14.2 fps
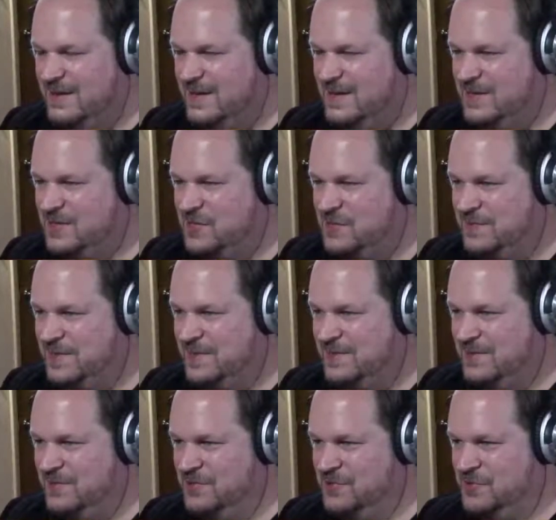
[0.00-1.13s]
can't seem to
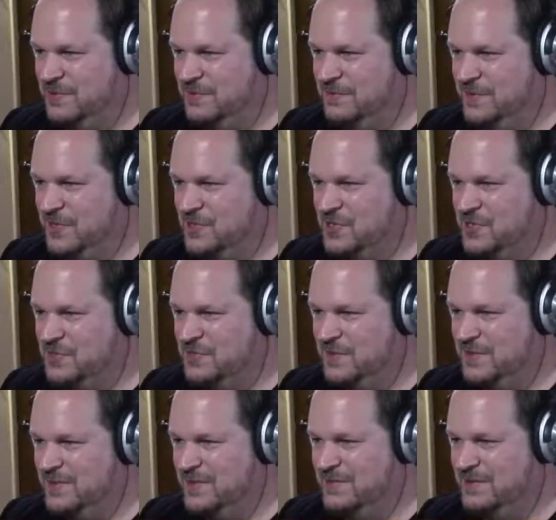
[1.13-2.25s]
get those reflections
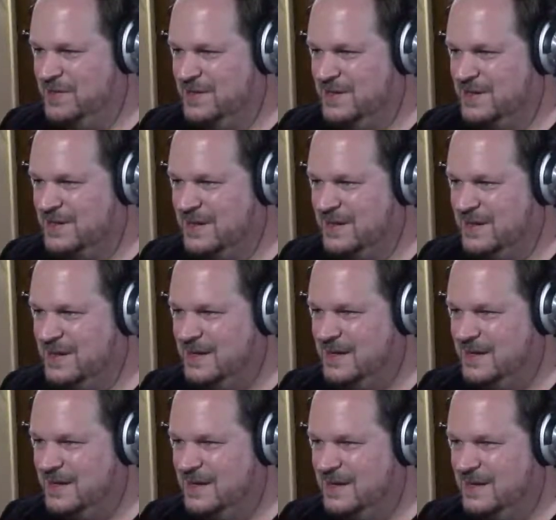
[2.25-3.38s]
very often.
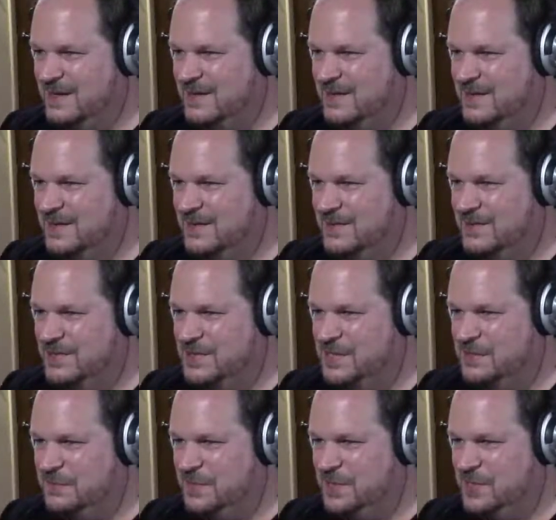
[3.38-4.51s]
The
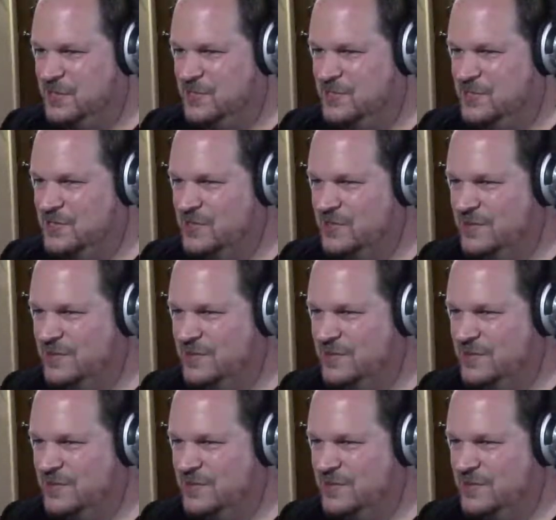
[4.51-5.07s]
deflections.